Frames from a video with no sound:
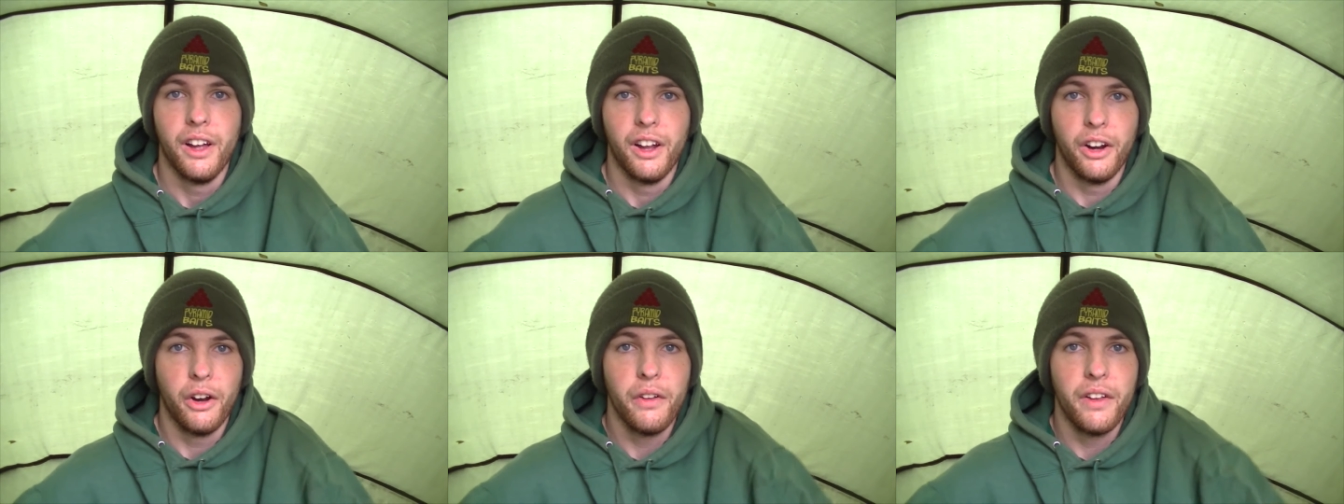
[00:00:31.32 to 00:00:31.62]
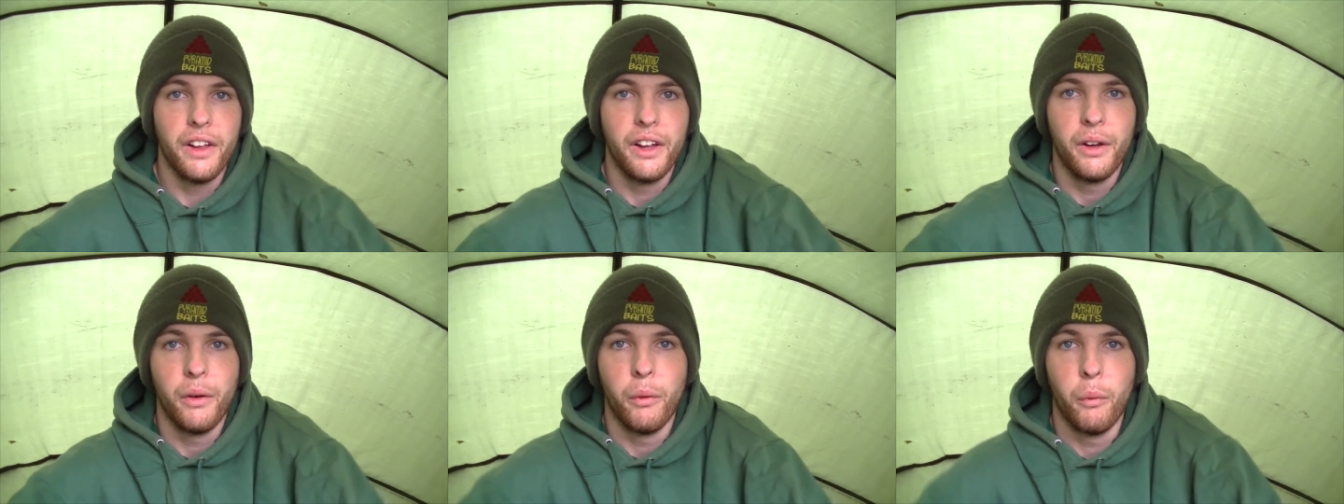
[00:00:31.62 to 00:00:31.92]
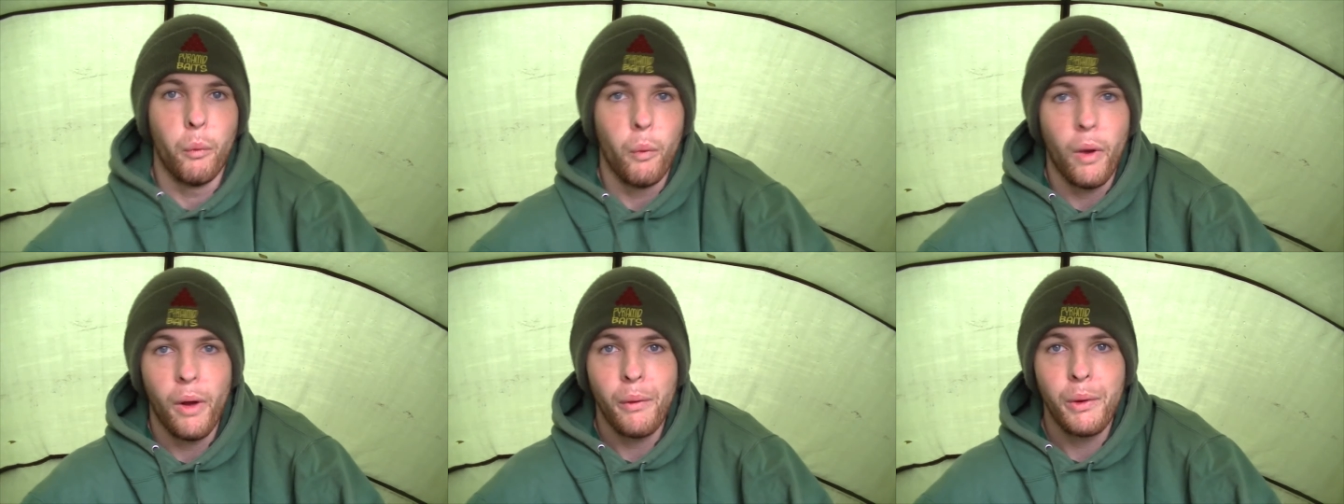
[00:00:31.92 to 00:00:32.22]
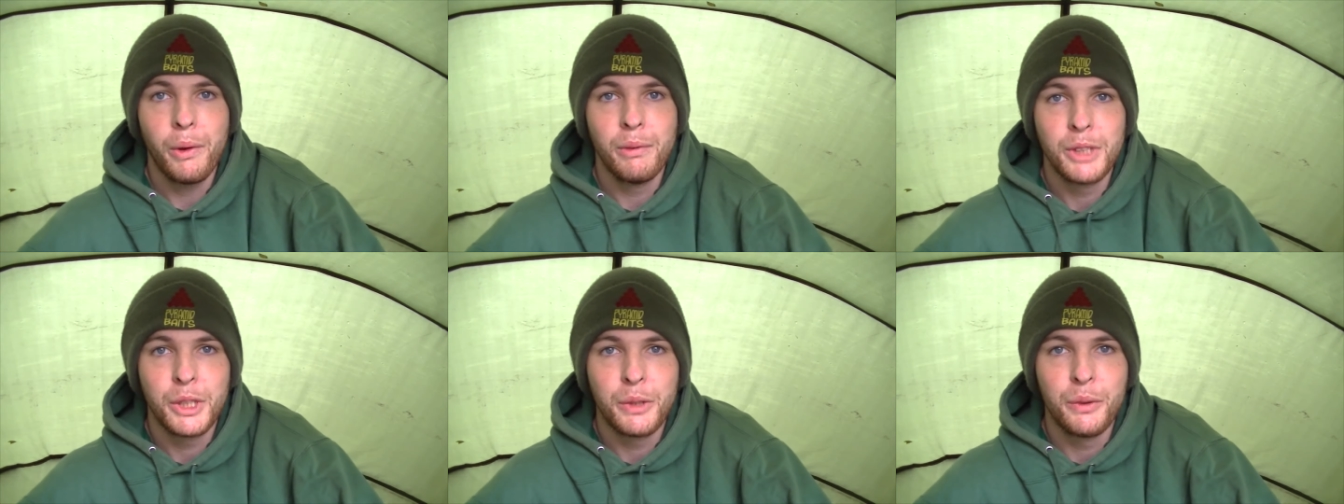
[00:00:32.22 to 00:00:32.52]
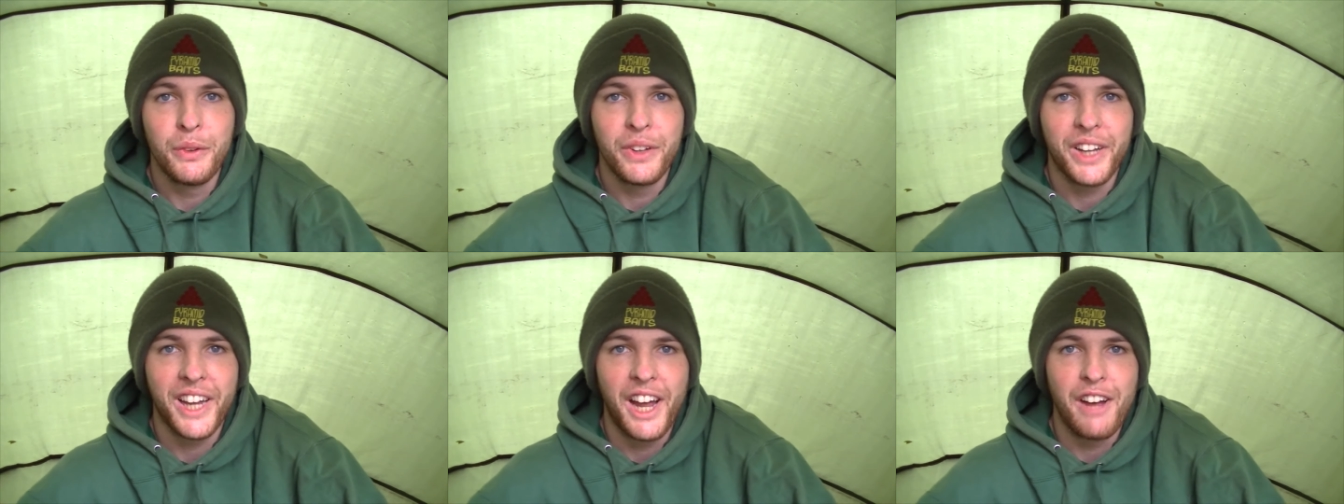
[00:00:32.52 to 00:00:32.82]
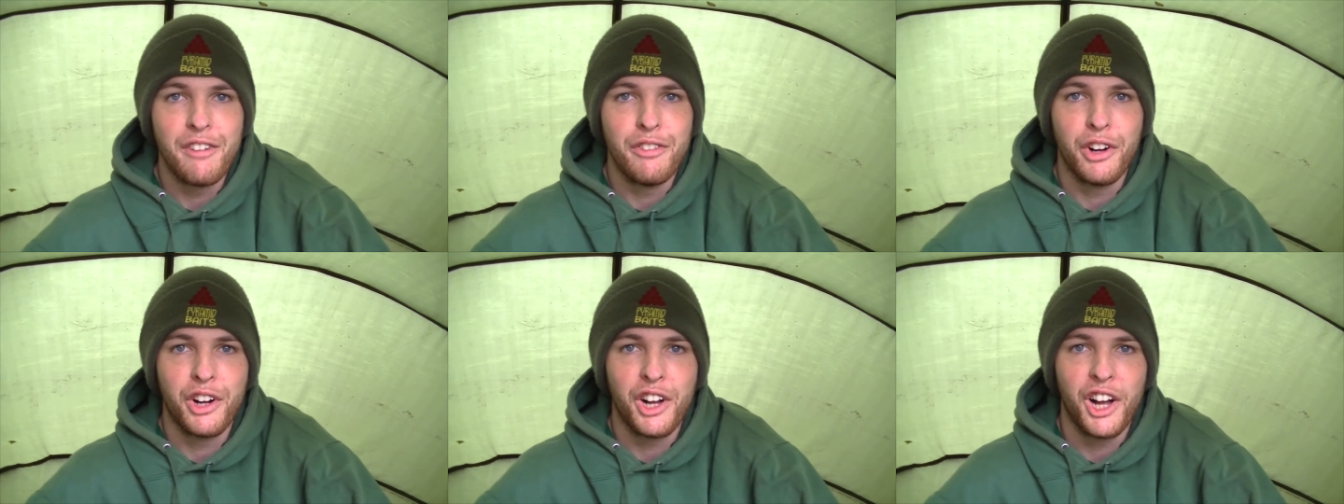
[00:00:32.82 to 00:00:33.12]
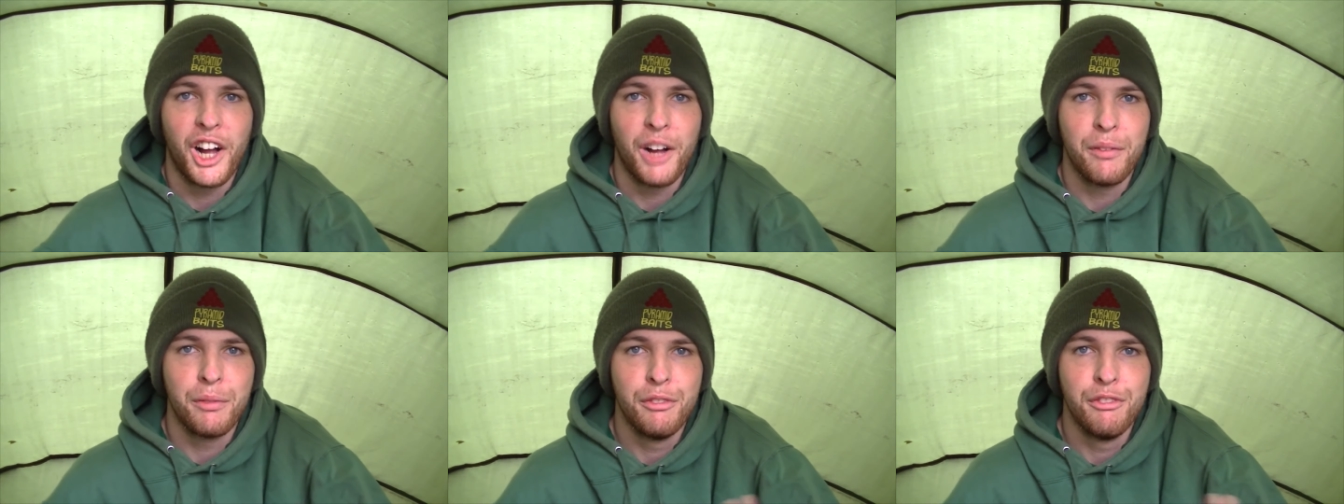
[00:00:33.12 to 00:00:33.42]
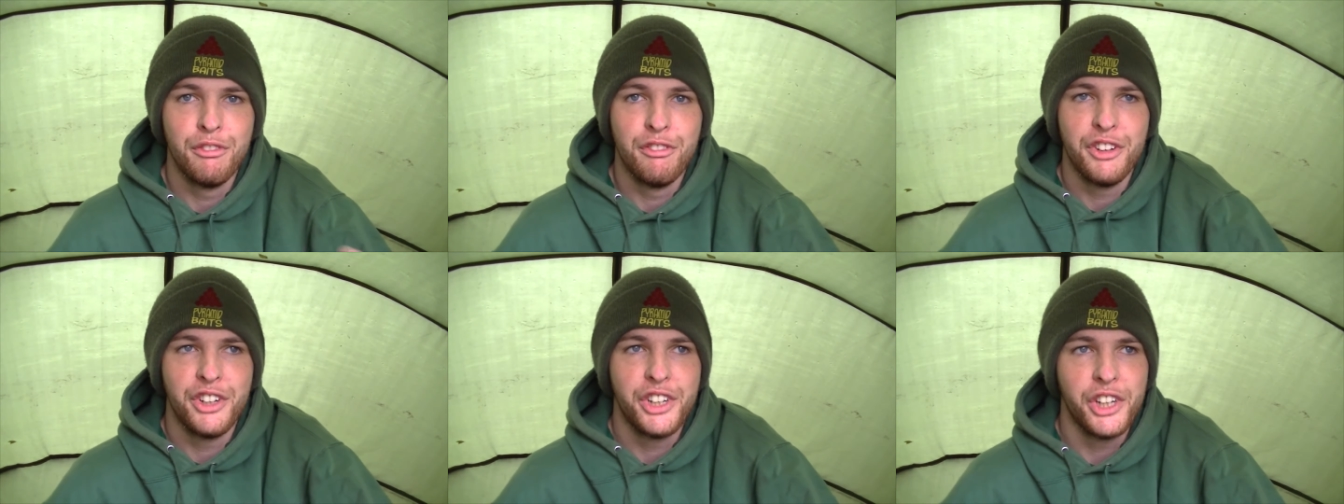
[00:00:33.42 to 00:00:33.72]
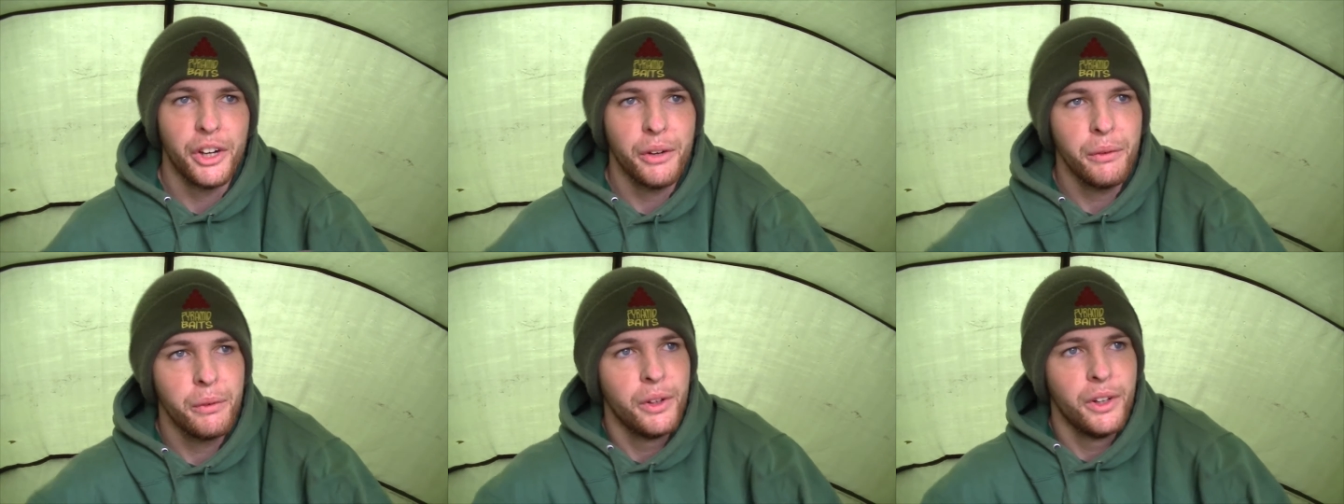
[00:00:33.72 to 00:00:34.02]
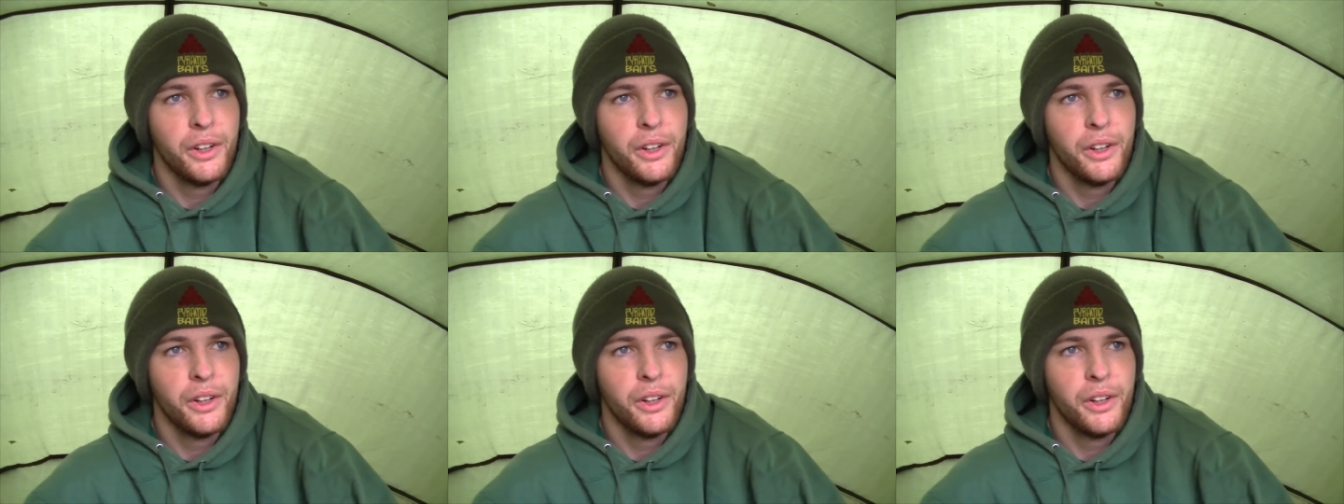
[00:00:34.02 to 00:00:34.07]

Hello there, welcome to another Careful Carping video.